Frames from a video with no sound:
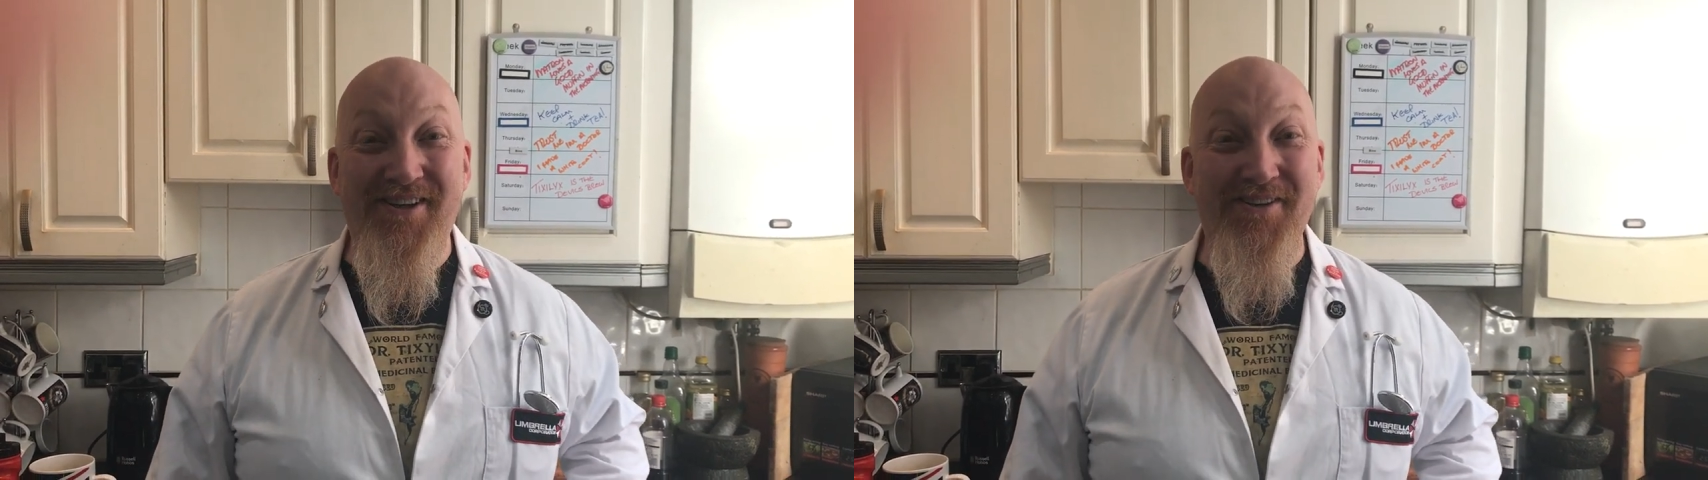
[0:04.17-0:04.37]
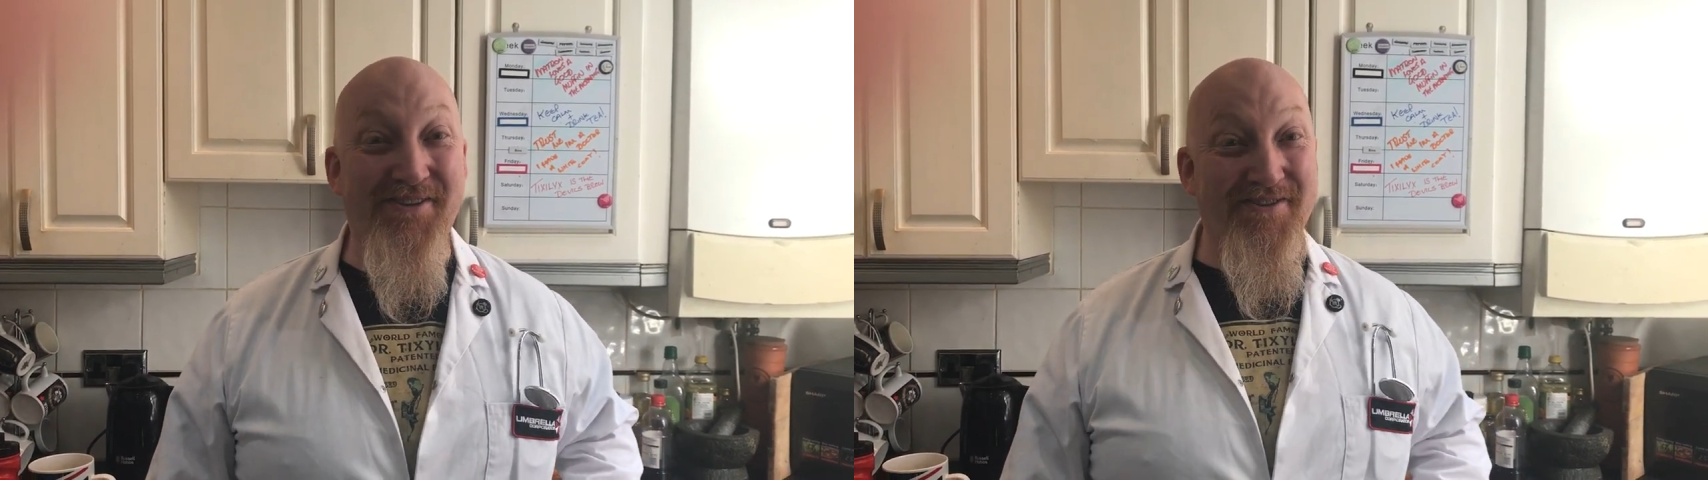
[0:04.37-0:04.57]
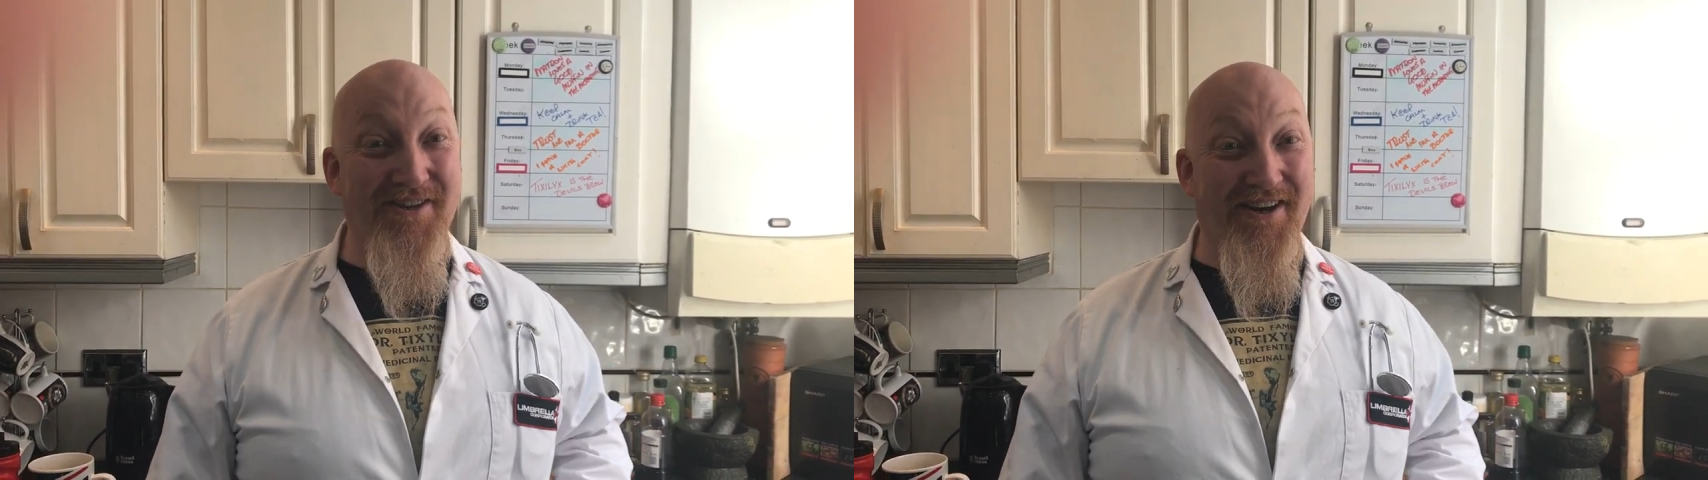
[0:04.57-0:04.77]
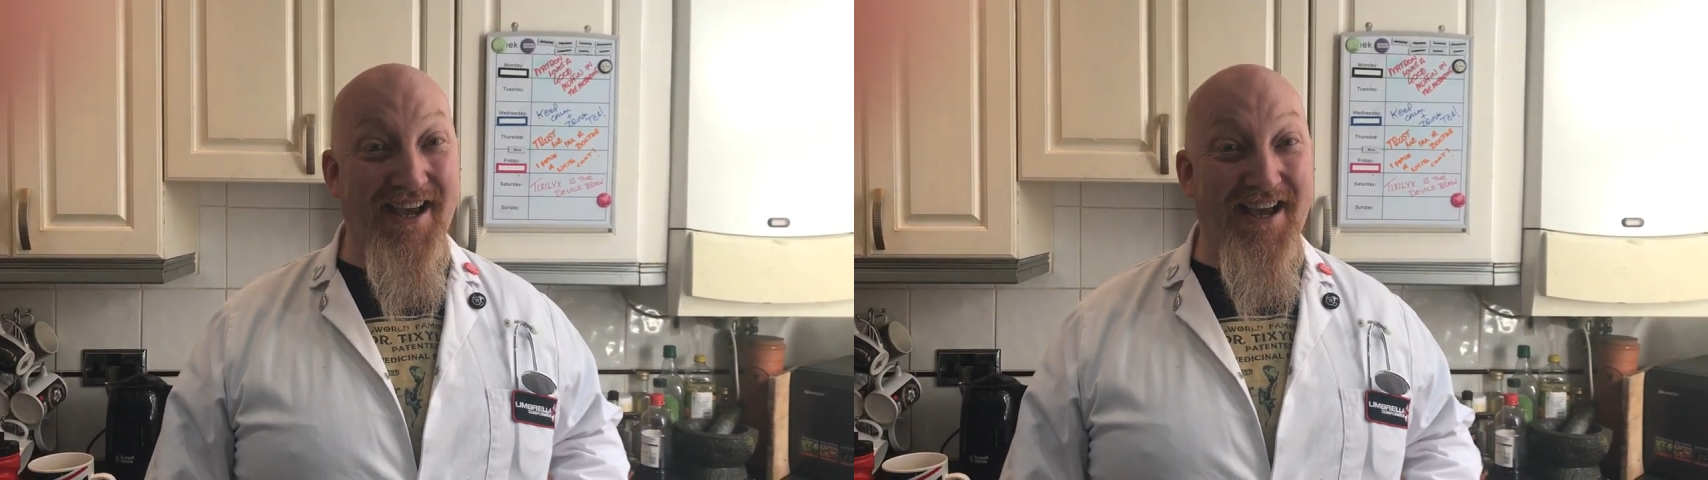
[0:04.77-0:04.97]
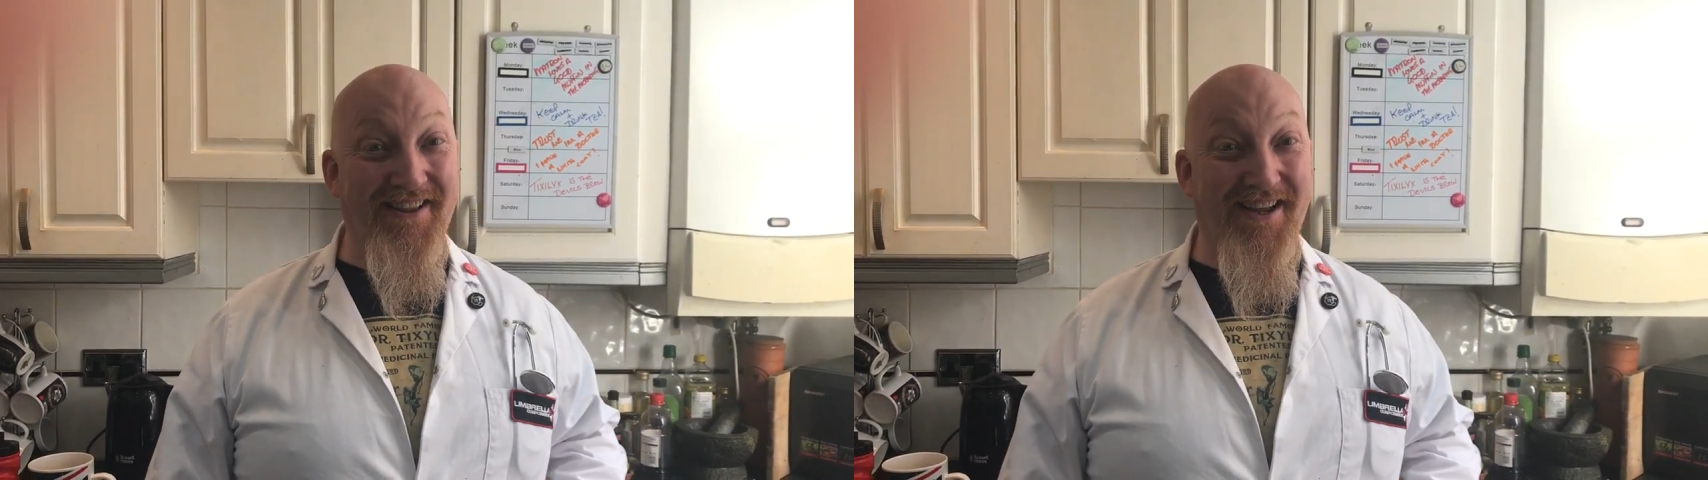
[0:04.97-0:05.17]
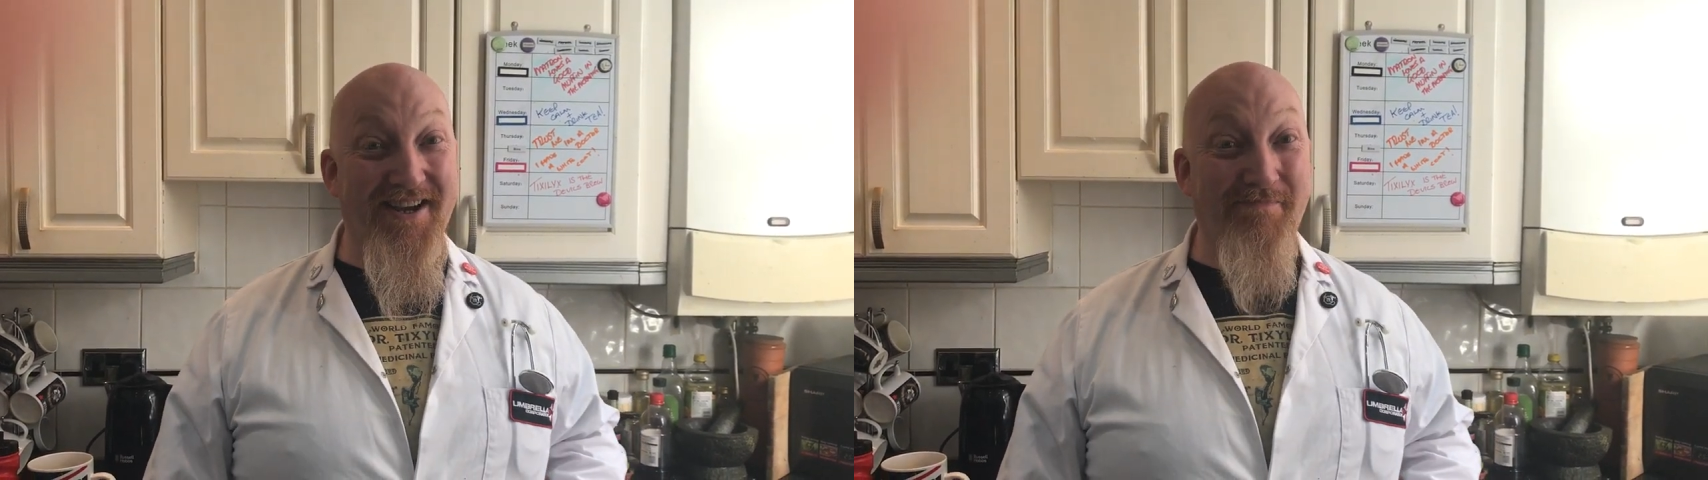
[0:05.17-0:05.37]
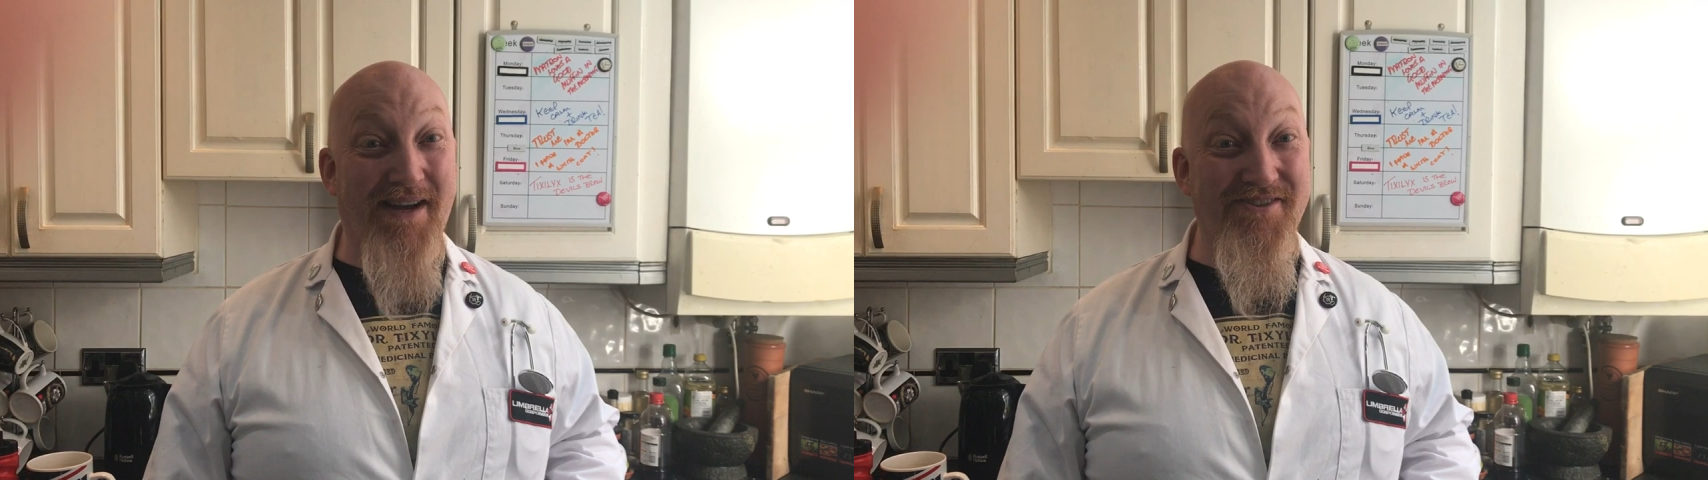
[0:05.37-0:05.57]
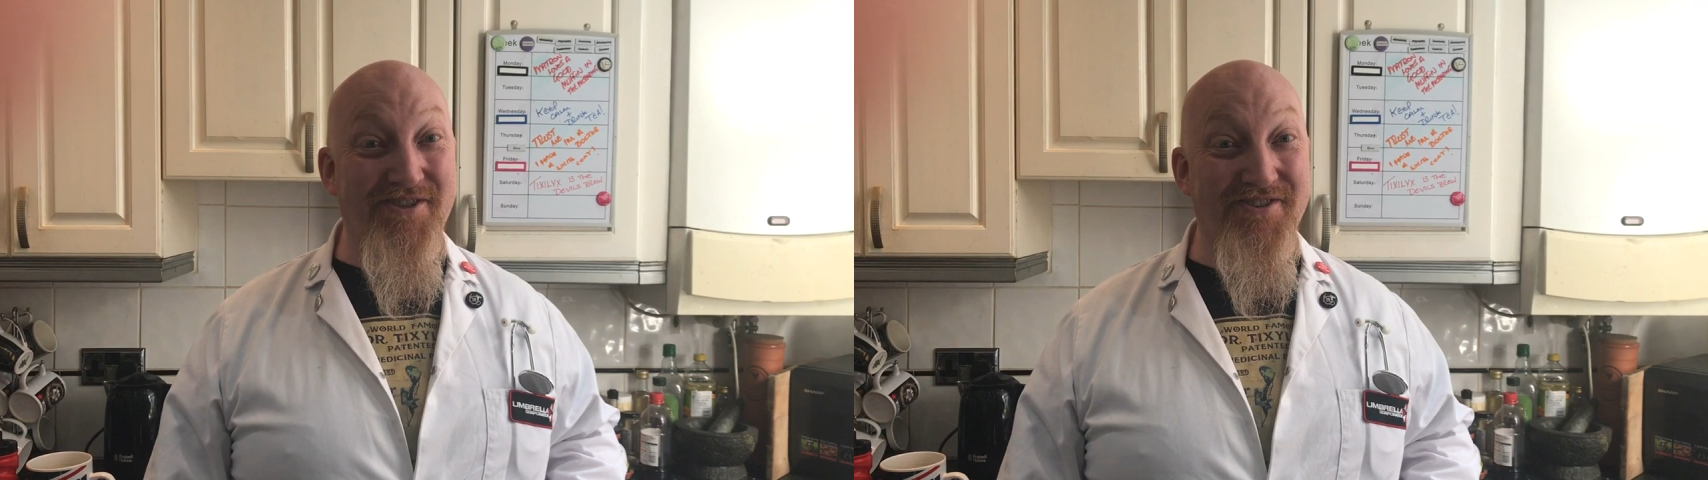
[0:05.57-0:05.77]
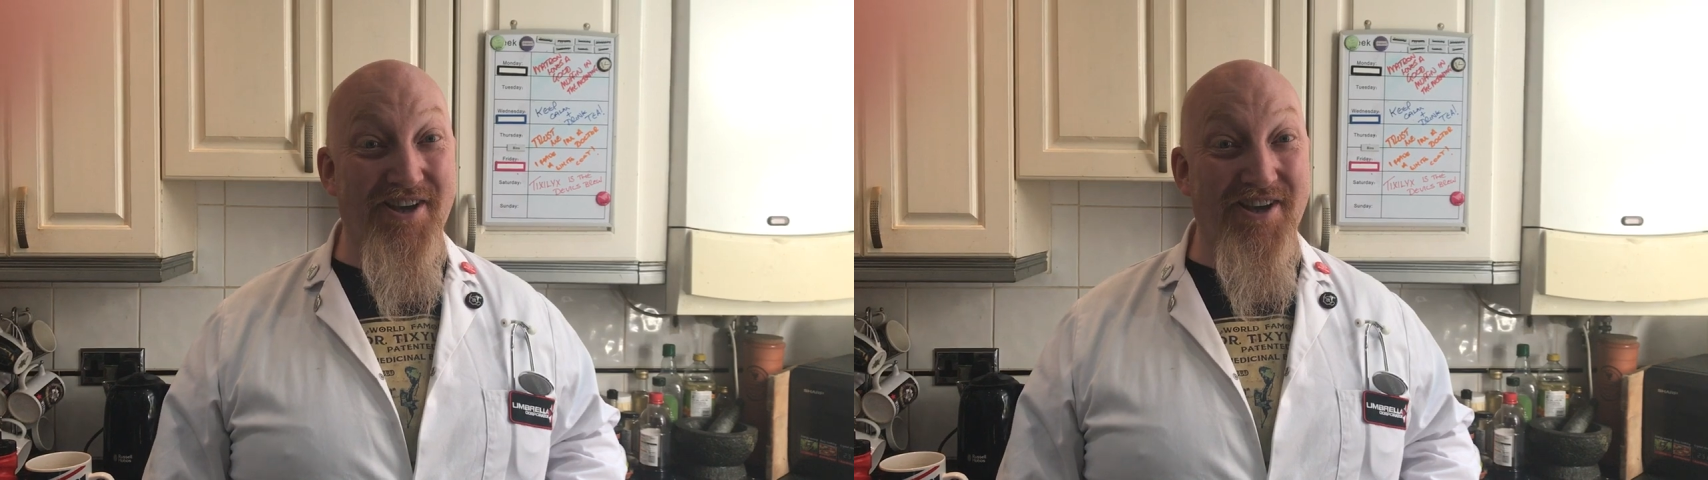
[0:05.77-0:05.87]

who's got a head like a badger's